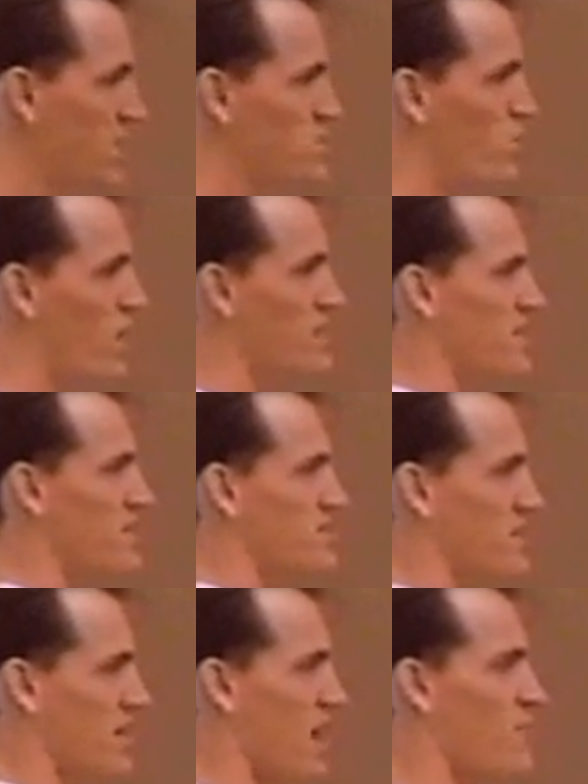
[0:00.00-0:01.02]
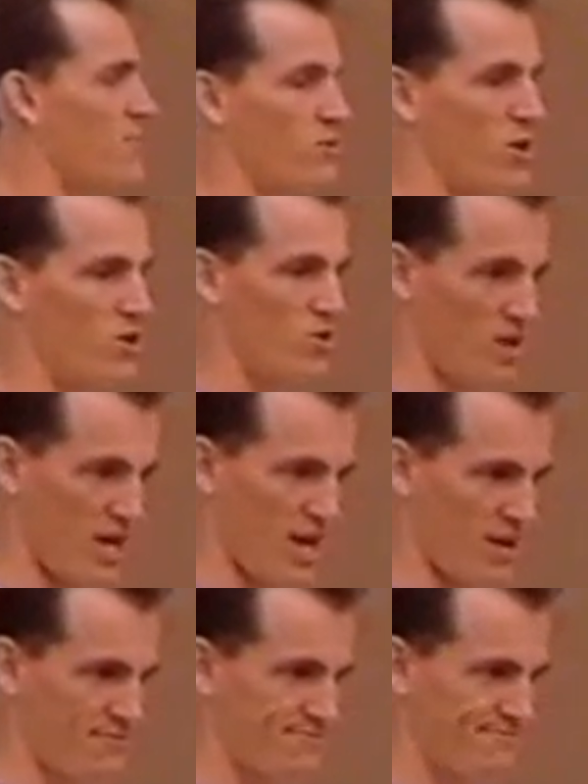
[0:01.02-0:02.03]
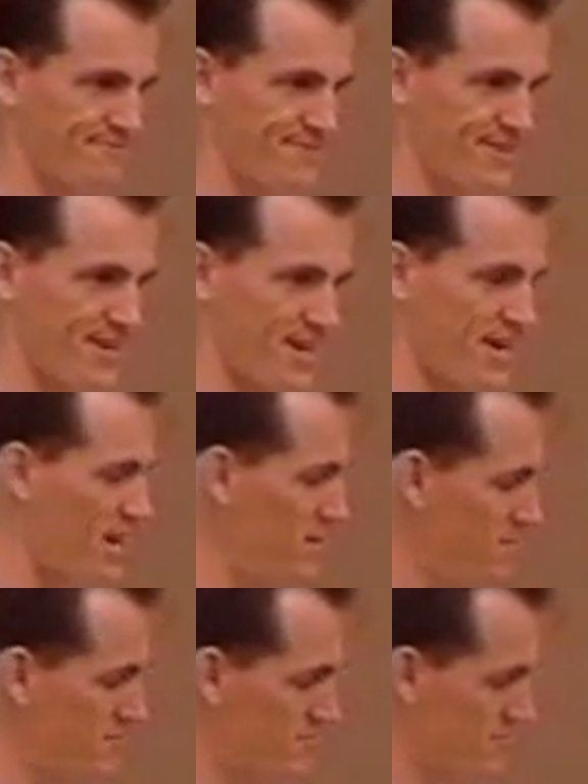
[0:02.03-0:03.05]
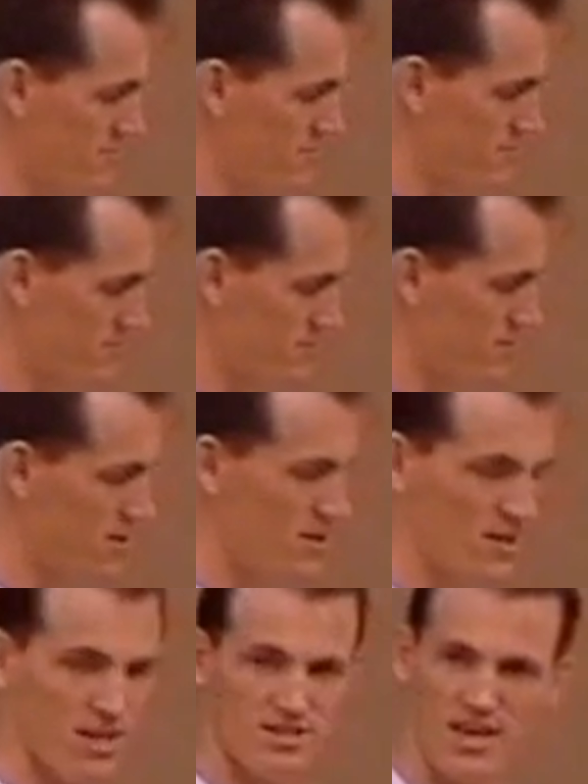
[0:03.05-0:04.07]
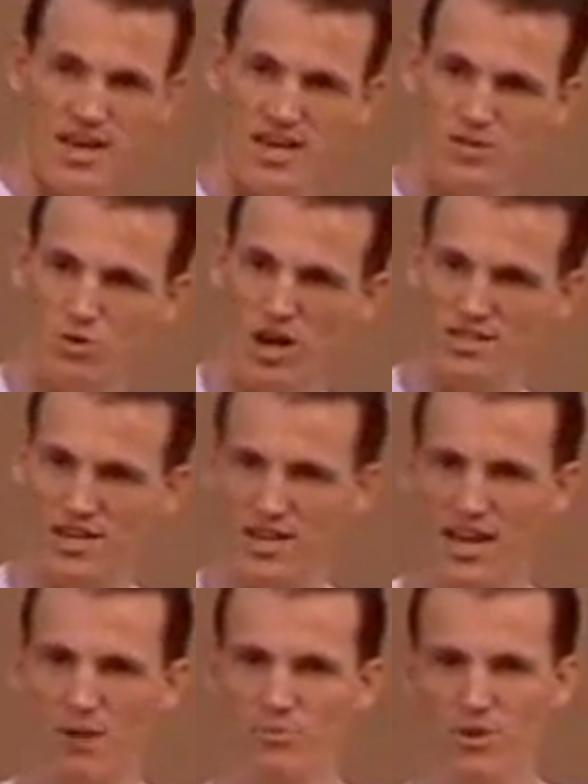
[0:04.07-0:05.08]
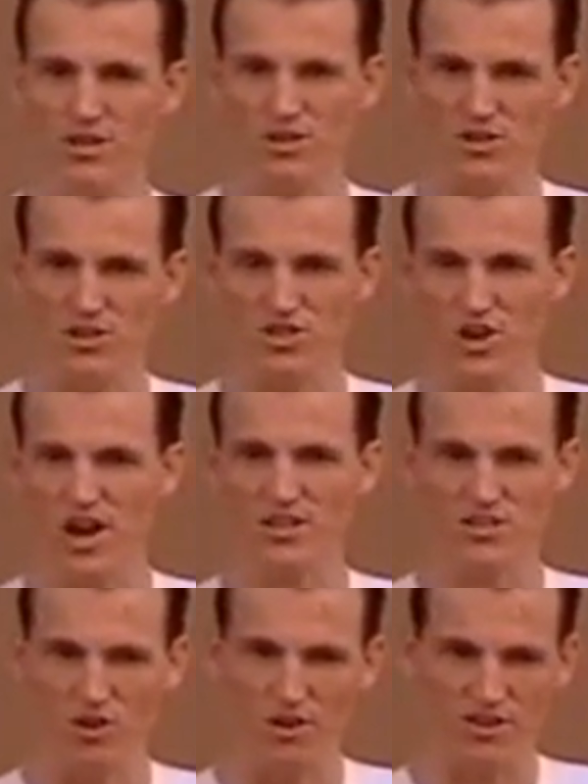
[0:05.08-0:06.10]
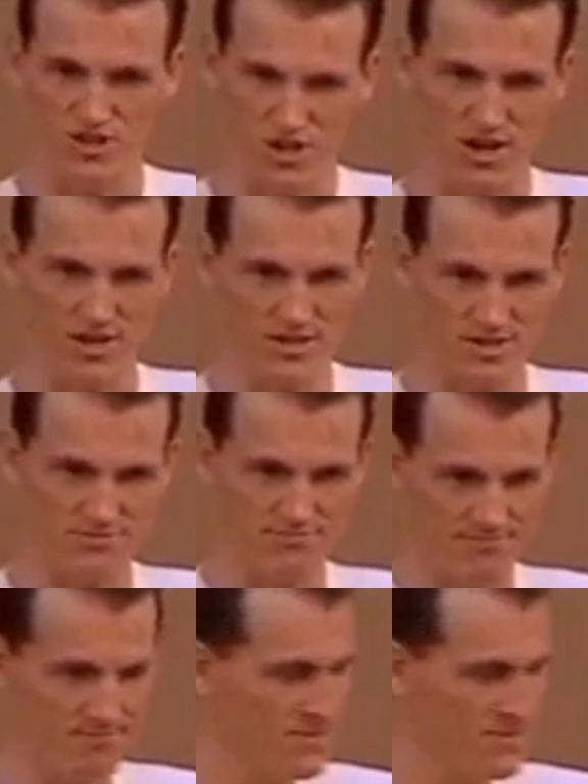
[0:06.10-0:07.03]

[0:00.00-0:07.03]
XYZ is the company we're looking at, okay? Let's say XYZ company is on the Australian Stock Exchange.